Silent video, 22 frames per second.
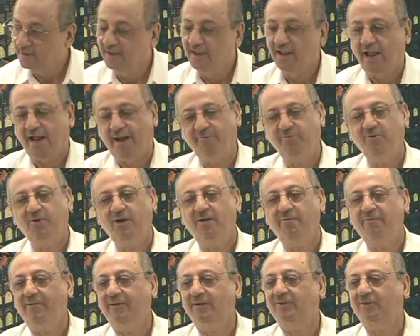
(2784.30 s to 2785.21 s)
Have you
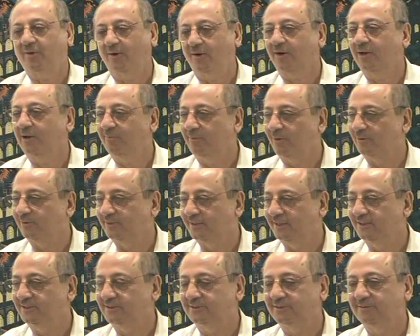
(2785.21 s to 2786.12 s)
ever thought about
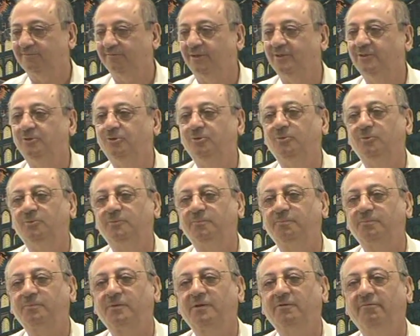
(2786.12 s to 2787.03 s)
this when you,
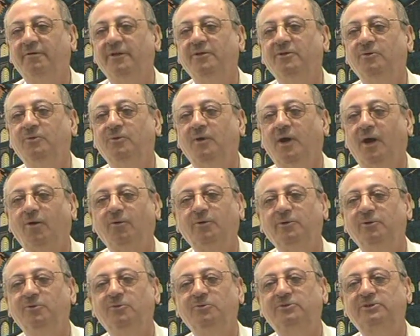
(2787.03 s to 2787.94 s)
when you, how
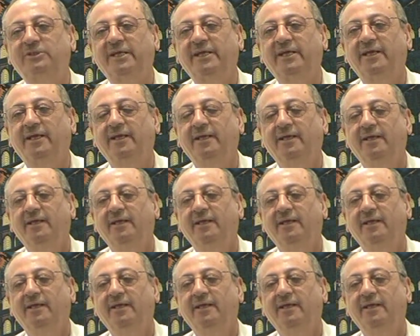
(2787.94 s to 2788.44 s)
do you say